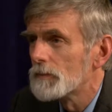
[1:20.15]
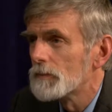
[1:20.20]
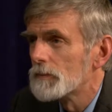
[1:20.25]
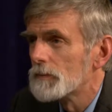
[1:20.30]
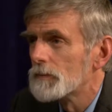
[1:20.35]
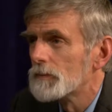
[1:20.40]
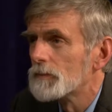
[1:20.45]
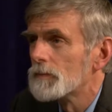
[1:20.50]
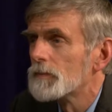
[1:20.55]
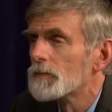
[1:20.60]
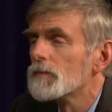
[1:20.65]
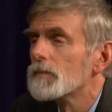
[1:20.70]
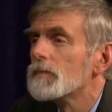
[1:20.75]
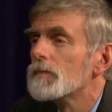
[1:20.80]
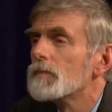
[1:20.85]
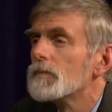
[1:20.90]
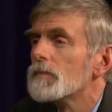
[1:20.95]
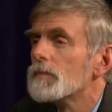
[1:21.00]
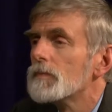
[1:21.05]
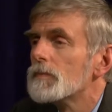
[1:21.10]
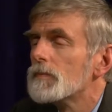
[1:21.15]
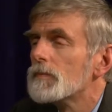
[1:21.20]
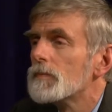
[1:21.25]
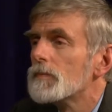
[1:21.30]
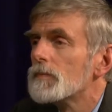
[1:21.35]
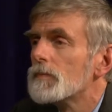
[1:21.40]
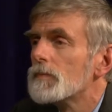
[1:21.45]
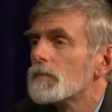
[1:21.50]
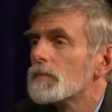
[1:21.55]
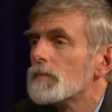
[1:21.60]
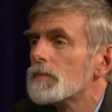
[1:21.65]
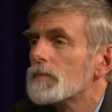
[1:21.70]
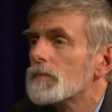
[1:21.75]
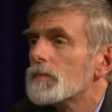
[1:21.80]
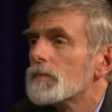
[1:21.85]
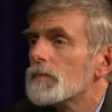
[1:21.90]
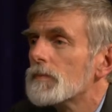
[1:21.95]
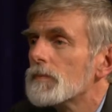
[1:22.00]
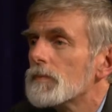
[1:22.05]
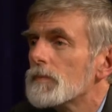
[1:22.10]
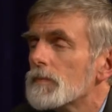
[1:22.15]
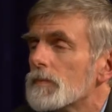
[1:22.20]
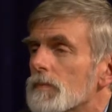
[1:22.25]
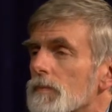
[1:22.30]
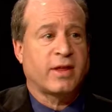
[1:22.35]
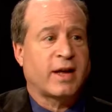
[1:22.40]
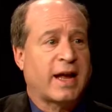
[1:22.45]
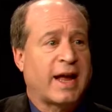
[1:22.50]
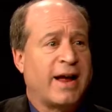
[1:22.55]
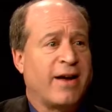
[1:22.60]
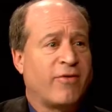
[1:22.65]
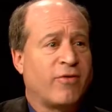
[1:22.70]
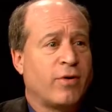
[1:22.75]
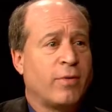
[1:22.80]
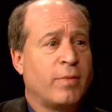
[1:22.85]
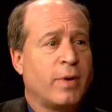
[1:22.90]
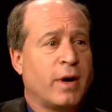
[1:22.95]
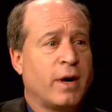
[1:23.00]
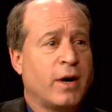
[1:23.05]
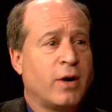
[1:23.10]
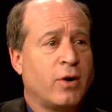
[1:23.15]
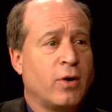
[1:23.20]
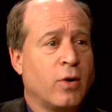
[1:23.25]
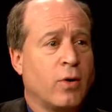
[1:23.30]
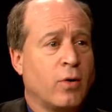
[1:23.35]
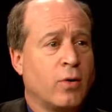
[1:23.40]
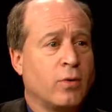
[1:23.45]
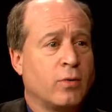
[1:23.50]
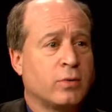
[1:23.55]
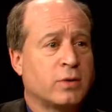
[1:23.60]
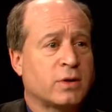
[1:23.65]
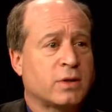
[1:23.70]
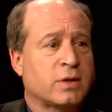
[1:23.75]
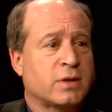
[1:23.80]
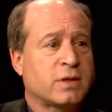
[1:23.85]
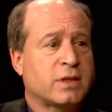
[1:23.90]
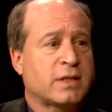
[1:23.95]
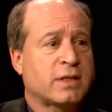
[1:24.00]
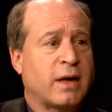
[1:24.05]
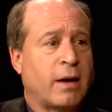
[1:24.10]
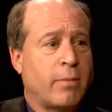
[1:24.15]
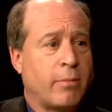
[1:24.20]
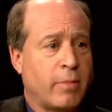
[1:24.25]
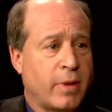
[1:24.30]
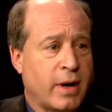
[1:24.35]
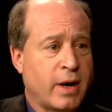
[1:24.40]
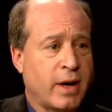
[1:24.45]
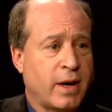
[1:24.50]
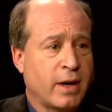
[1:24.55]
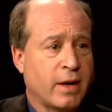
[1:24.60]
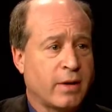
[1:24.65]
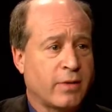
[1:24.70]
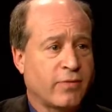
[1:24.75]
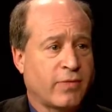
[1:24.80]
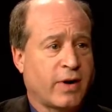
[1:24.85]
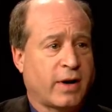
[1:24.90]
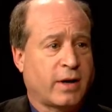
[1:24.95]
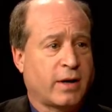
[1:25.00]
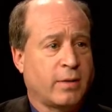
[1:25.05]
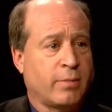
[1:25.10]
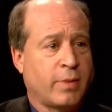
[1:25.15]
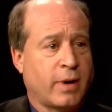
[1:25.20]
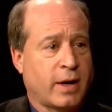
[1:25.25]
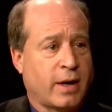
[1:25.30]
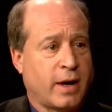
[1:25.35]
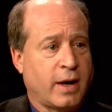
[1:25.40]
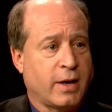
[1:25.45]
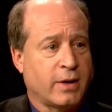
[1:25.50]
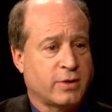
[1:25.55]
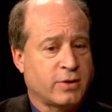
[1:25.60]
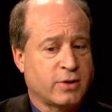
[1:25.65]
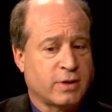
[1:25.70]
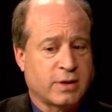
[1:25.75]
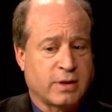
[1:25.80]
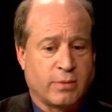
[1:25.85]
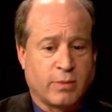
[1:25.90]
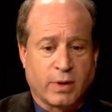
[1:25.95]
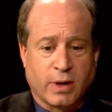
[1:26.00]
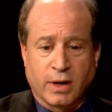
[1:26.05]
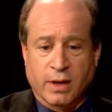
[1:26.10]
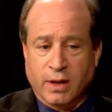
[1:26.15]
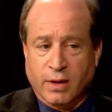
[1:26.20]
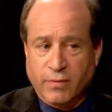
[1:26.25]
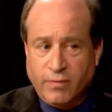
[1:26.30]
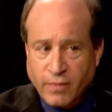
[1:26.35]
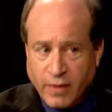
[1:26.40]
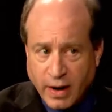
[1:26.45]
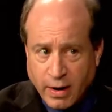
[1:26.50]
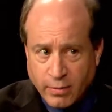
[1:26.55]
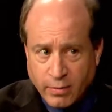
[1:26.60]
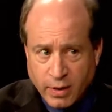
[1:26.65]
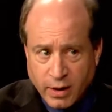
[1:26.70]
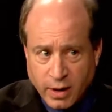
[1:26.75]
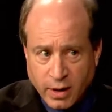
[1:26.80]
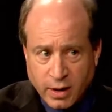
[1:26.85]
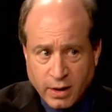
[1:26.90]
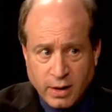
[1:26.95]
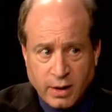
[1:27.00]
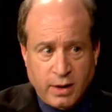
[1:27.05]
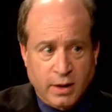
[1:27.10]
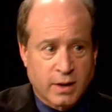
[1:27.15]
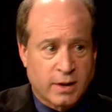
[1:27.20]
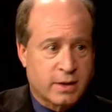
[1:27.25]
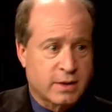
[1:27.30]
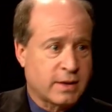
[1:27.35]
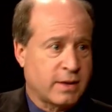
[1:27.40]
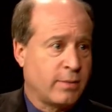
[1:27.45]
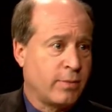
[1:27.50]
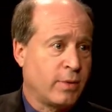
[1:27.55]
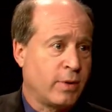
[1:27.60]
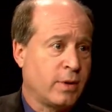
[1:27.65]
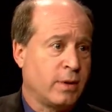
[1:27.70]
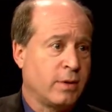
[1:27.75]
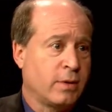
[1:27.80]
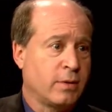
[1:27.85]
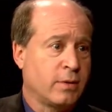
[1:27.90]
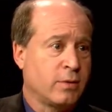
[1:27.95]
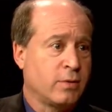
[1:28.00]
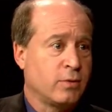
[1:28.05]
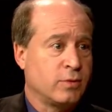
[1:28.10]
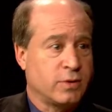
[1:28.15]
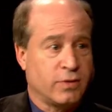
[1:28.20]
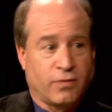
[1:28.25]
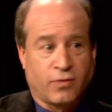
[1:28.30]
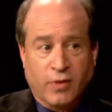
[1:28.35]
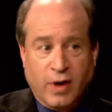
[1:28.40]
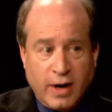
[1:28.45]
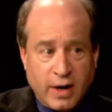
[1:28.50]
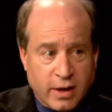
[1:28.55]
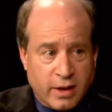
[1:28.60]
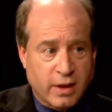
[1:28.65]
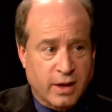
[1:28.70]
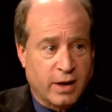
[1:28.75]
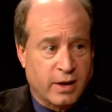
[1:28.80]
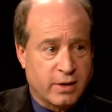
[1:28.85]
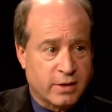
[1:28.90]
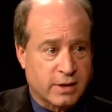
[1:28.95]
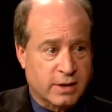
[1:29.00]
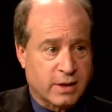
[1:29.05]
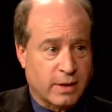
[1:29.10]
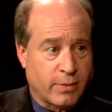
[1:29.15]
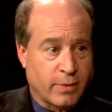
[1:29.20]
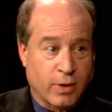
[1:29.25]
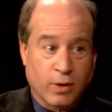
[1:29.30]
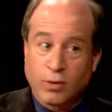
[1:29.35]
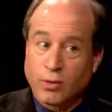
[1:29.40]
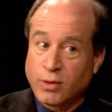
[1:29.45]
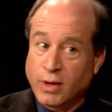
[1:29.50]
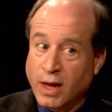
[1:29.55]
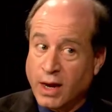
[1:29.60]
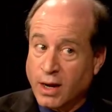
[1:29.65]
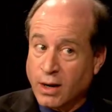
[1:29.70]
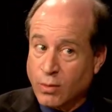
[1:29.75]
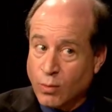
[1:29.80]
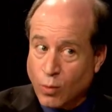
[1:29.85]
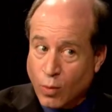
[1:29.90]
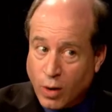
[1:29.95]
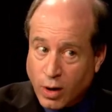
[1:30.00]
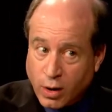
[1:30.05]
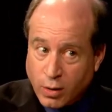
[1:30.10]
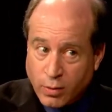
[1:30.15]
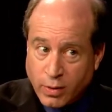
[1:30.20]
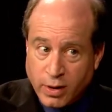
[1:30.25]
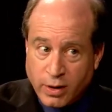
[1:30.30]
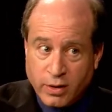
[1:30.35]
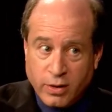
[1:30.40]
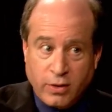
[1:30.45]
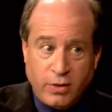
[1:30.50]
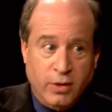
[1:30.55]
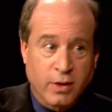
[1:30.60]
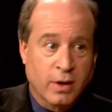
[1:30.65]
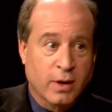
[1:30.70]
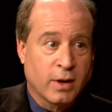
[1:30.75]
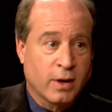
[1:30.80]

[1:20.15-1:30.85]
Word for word: Well, when you're out there in the community, I think everybody knows somebody affected by cancer, someone in their family, someone who's a friend of theirs, someone who they work with.